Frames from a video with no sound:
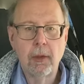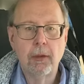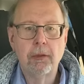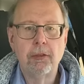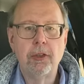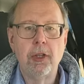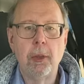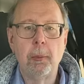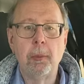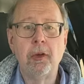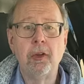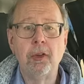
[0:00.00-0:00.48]

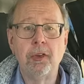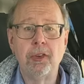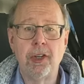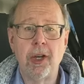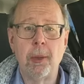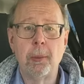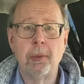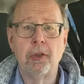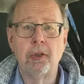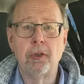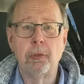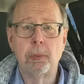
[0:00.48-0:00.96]
typical
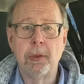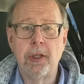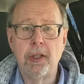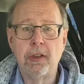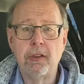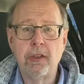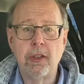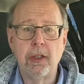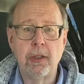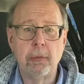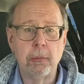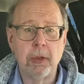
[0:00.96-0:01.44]
Domino's
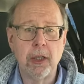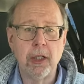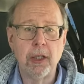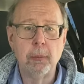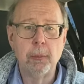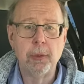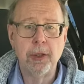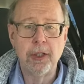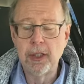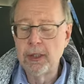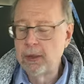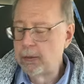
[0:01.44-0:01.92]
pizza, in my
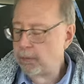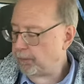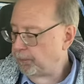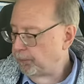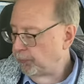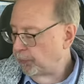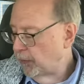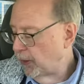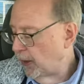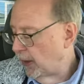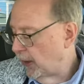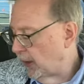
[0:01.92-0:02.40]
opinion.
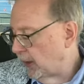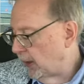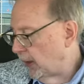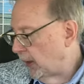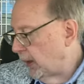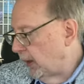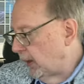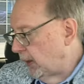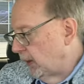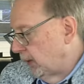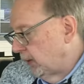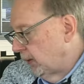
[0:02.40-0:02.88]

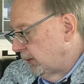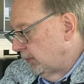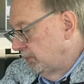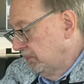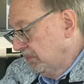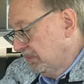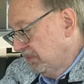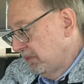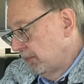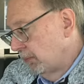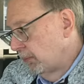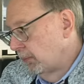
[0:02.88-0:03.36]
Uh,
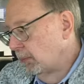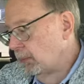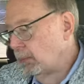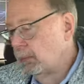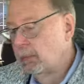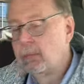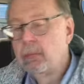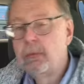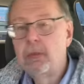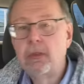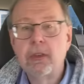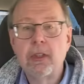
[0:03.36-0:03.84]

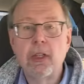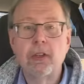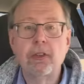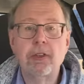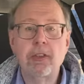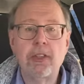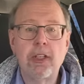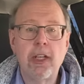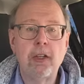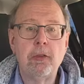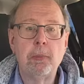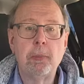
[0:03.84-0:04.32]
doesn't
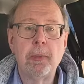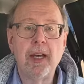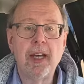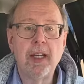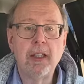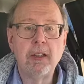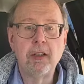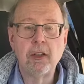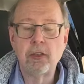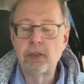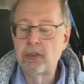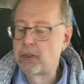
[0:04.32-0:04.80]
taste
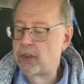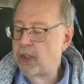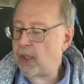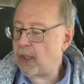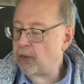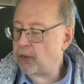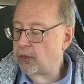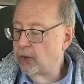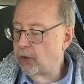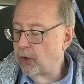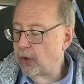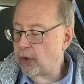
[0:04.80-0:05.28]
bad, doesn't
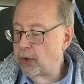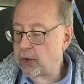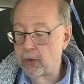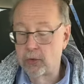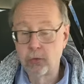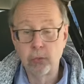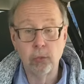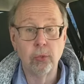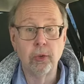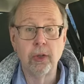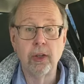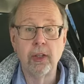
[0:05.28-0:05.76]
taste good.
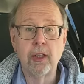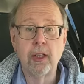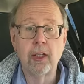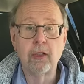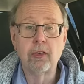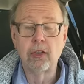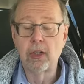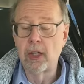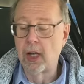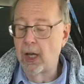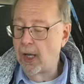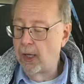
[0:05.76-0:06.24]
It's really
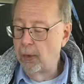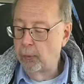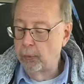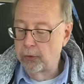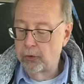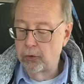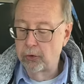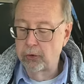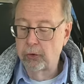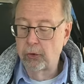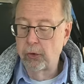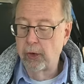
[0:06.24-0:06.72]
nice and hot,
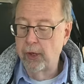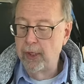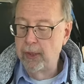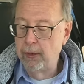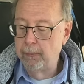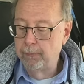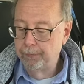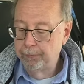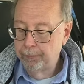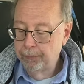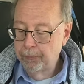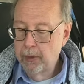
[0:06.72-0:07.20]
which is great.
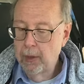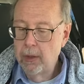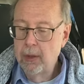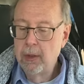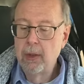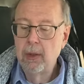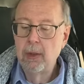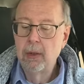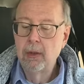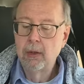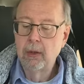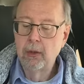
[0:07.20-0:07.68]

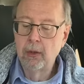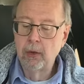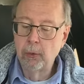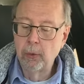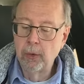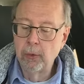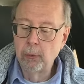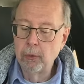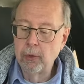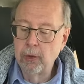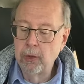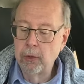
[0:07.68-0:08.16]
I'm gonna go
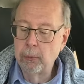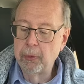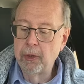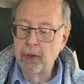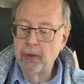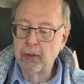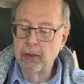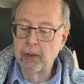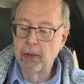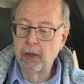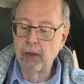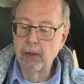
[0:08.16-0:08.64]
in with a little bit of
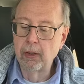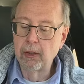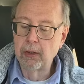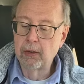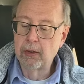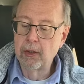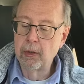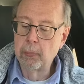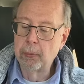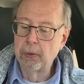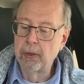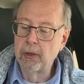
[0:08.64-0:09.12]
the garlic
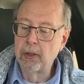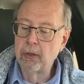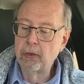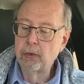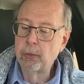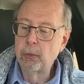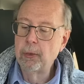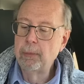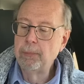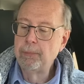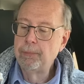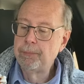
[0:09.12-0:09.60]
dip on this
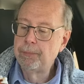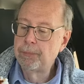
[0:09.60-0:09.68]
one.